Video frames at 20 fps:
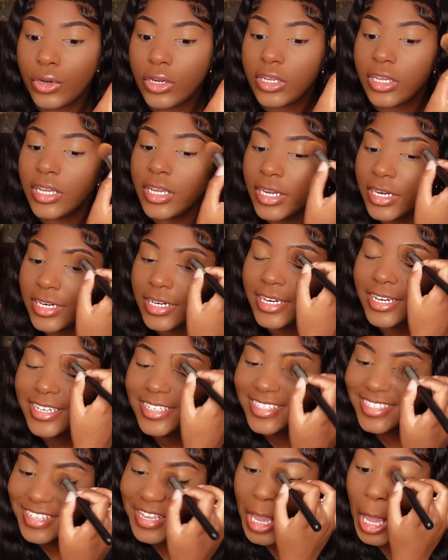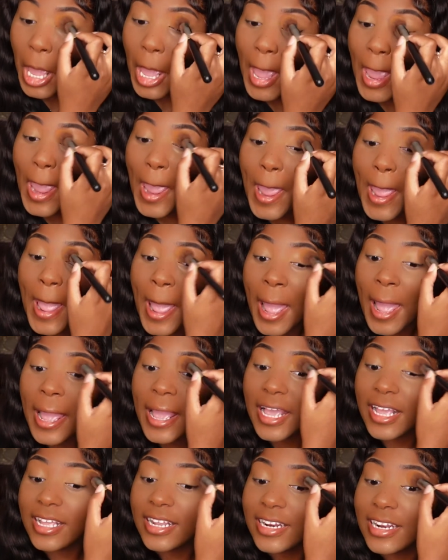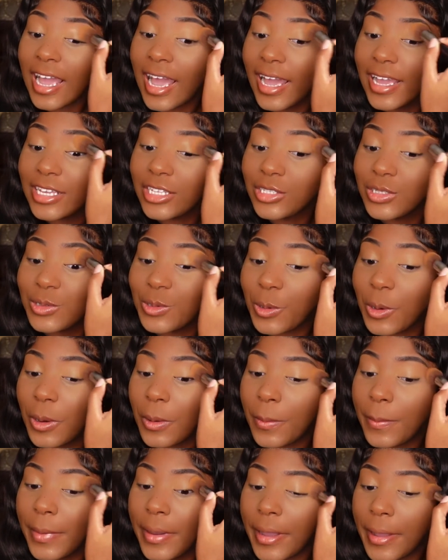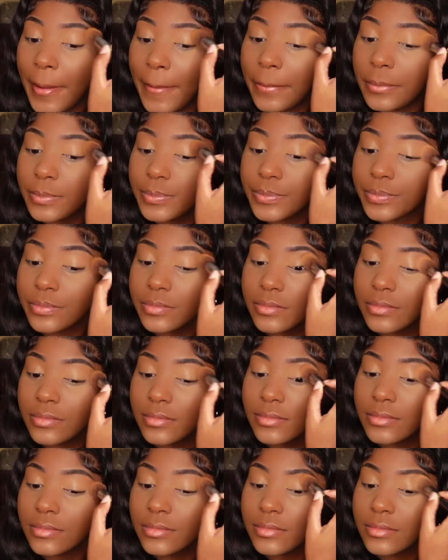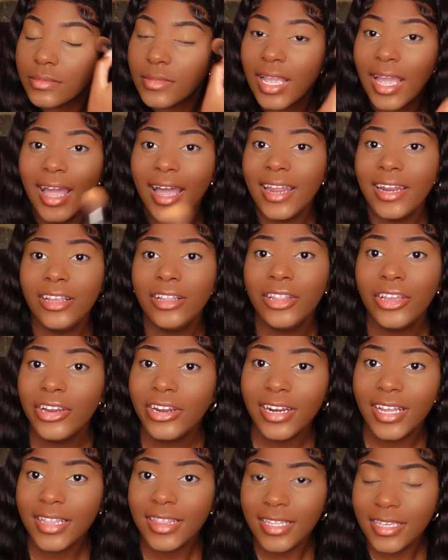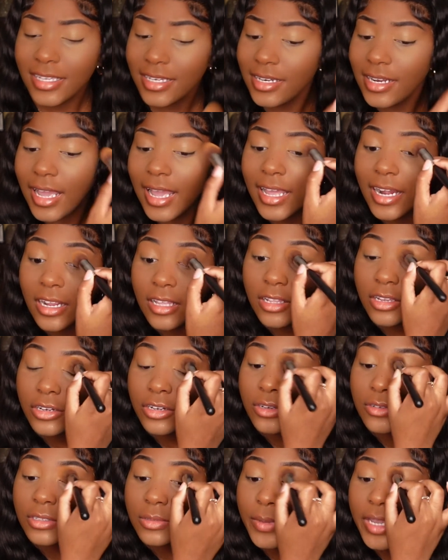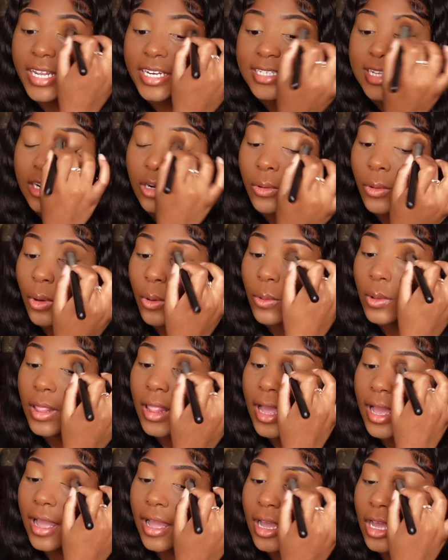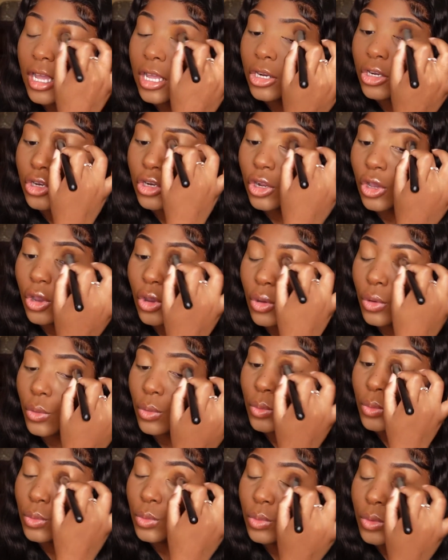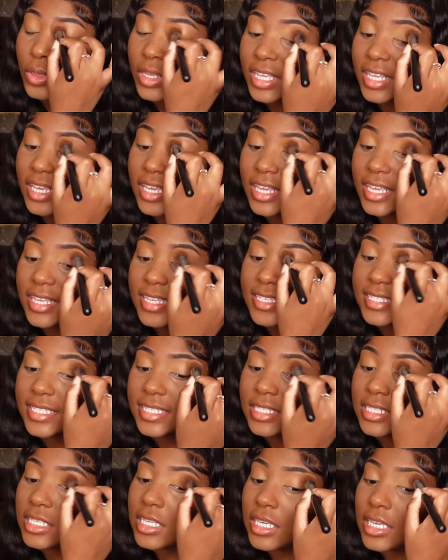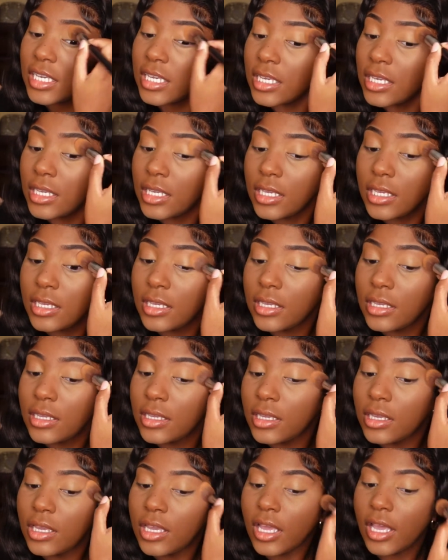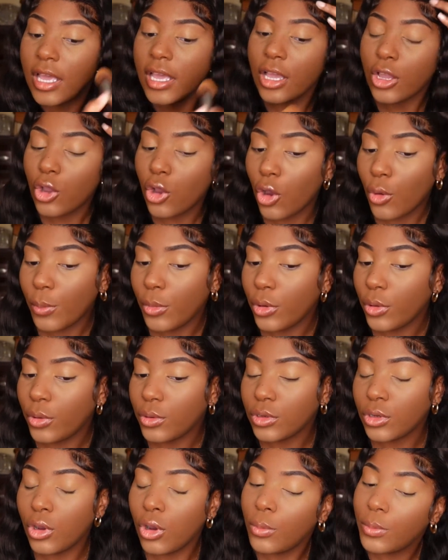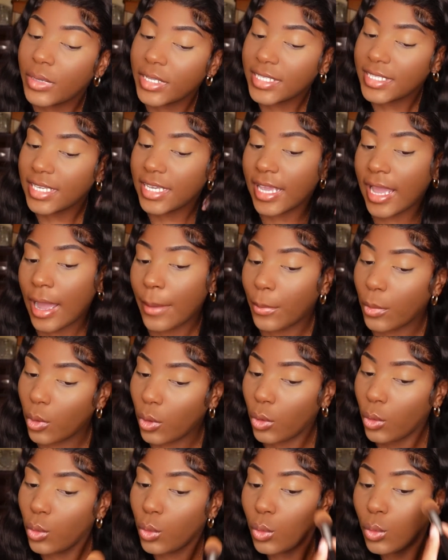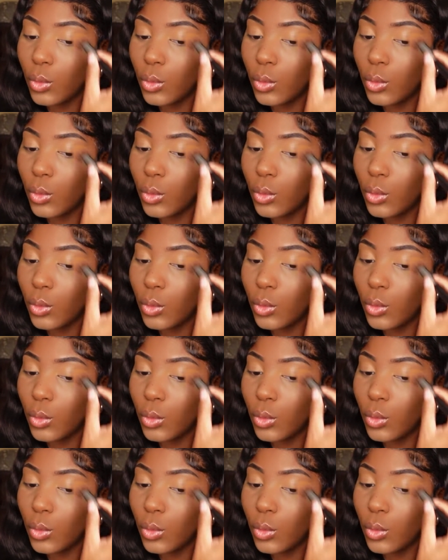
years in high school, but I didn't learn nothing. I didn't learn no Spanish. I know hola, no, si, como, como te amo.